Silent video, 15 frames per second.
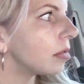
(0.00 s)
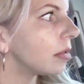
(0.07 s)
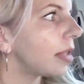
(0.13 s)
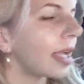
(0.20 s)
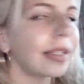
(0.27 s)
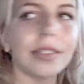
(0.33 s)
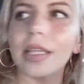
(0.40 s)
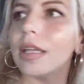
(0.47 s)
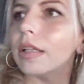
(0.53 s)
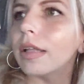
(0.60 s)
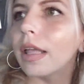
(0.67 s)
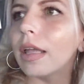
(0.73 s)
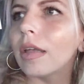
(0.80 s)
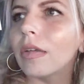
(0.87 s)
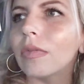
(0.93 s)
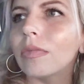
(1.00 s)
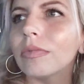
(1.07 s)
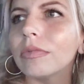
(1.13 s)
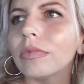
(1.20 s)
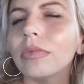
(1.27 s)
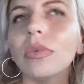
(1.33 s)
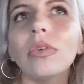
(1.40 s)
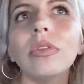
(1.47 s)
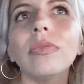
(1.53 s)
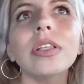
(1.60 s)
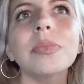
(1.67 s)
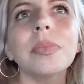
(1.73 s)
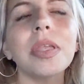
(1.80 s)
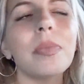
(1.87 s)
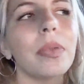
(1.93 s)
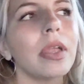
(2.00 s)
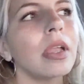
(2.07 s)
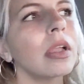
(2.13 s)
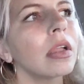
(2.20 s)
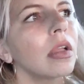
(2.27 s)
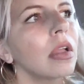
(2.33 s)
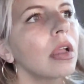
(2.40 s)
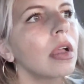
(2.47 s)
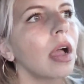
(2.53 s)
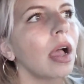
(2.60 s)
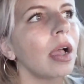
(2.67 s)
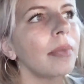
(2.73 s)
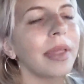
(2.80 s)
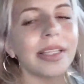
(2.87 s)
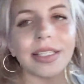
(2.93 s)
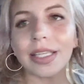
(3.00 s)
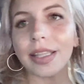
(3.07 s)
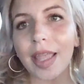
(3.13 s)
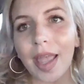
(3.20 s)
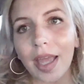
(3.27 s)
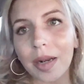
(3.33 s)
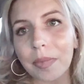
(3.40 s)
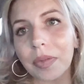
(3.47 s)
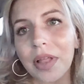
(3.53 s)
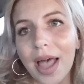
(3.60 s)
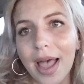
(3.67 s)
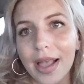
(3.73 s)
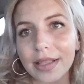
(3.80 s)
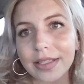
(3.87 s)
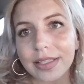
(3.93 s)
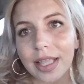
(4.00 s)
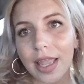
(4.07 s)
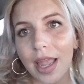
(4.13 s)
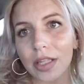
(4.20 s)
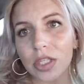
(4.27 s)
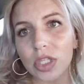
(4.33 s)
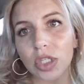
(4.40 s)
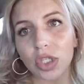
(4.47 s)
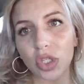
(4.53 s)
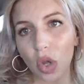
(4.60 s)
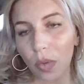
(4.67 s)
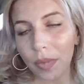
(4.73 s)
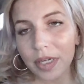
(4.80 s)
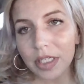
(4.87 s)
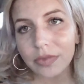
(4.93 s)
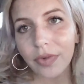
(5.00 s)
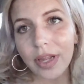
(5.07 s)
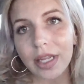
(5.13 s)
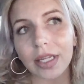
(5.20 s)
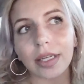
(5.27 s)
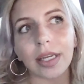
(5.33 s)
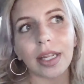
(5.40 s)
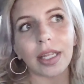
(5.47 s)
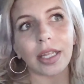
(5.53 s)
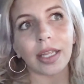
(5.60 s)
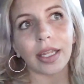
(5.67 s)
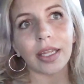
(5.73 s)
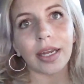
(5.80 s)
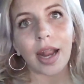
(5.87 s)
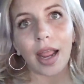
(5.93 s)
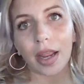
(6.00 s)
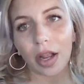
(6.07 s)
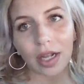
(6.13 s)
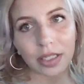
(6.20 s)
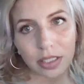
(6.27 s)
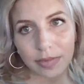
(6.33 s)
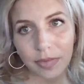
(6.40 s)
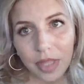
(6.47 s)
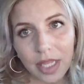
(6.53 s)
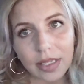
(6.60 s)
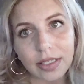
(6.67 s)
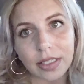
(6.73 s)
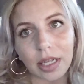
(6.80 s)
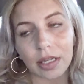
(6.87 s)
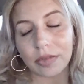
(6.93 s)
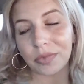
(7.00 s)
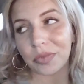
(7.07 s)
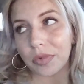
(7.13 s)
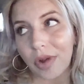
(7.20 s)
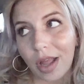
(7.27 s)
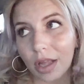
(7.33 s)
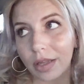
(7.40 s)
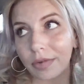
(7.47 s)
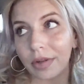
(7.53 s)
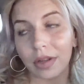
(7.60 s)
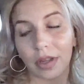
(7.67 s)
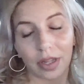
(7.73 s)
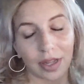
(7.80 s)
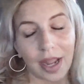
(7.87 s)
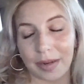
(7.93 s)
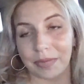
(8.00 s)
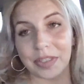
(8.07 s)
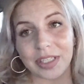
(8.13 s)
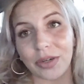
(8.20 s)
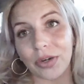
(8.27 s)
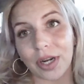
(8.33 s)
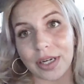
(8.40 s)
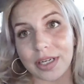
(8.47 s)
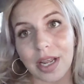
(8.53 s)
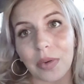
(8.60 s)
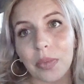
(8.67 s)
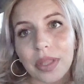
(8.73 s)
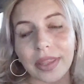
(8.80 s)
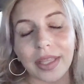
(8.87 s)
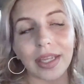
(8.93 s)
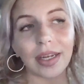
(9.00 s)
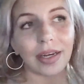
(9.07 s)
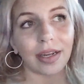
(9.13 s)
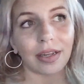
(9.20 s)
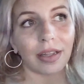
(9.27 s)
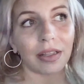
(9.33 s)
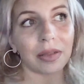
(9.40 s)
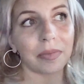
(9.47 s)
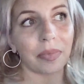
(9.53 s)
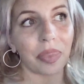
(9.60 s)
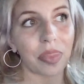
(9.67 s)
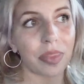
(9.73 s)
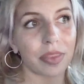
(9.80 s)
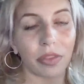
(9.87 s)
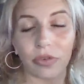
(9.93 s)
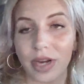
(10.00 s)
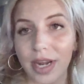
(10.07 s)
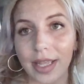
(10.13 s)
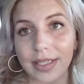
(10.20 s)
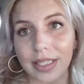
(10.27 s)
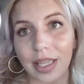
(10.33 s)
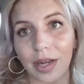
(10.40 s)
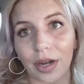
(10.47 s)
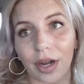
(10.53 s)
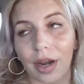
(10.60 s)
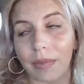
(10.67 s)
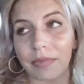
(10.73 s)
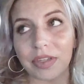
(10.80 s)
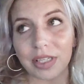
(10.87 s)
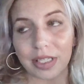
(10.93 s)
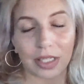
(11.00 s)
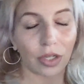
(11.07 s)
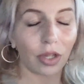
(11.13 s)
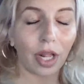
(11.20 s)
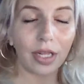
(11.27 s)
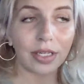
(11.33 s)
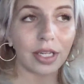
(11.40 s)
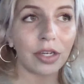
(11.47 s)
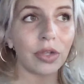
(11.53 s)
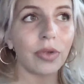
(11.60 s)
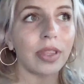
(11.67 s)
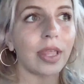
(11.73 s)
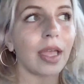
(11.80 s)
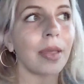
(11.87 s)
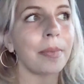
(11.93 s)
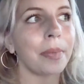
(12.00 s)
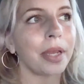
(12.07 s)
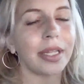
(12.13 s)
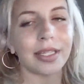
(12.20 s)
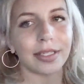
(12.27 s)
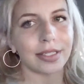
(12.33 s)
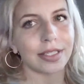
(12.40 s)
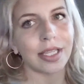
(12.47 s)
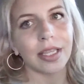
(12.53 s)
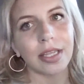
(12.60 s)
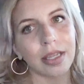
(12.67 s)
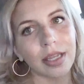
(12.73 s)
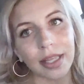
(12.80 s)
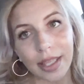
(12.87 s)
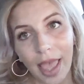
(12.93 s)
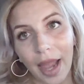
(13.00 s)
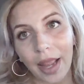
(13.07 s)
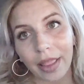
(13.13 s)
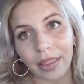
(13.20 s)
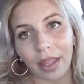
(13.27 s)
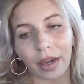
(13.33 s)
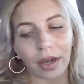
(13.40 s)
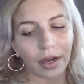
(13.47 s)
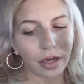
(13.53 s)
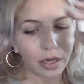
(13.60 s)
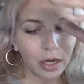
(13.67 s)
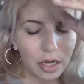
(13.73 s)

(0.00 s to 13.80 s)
that's it. Like, who's beeping? That's it. They had a blast. They had so much fun, and I got some things done. I'm still not done with it. 3 days later, I'm still not done doing that, but it's getting there.